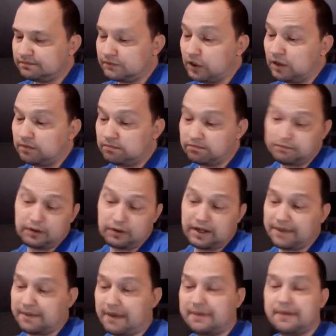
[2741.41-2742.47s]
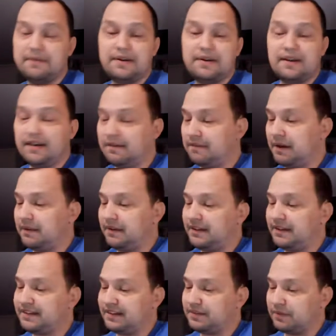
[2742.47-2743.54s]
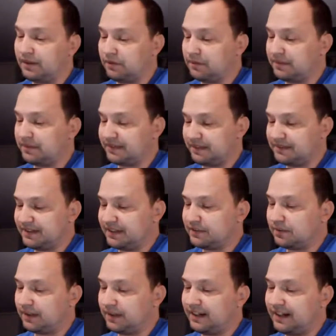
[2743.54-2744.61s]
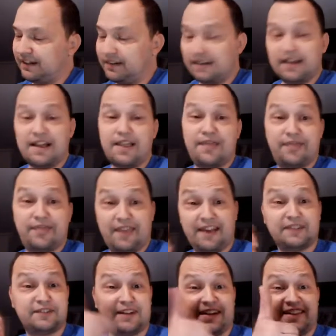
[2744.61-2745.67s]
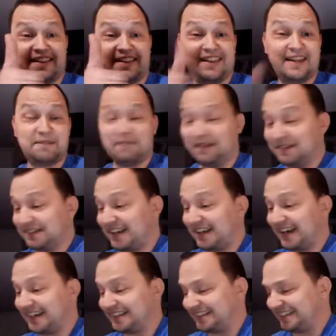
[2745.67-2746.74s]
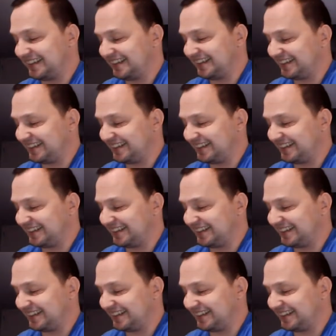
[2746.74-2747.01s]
Oh, okay, maybe you did see 21 because I'm seeing 20 now. Thanks for hitting that like button, guys.